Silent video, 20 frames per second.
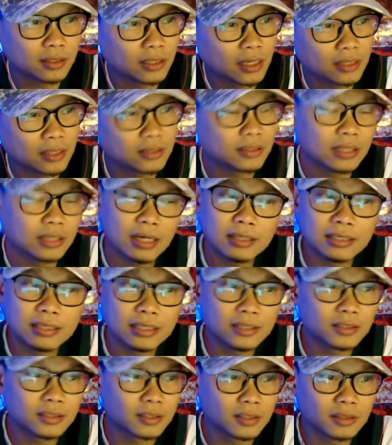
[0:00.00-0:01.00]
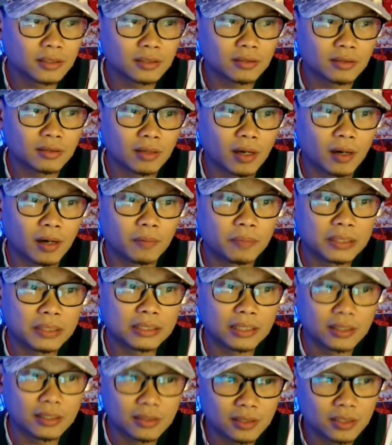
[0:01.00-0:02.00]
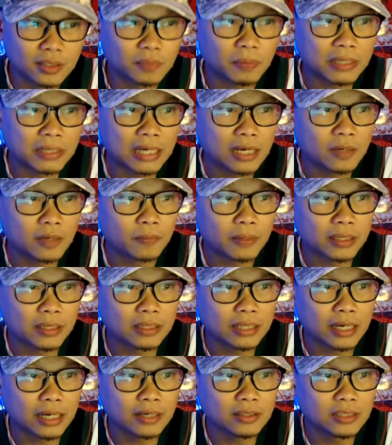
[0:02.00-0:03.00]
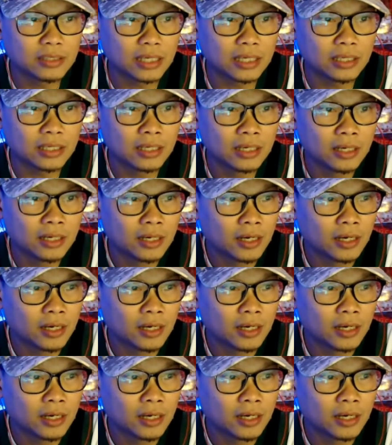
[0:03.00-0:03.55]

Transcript: not not the assist, uh, but the assist panalo pa rin tayo dyan,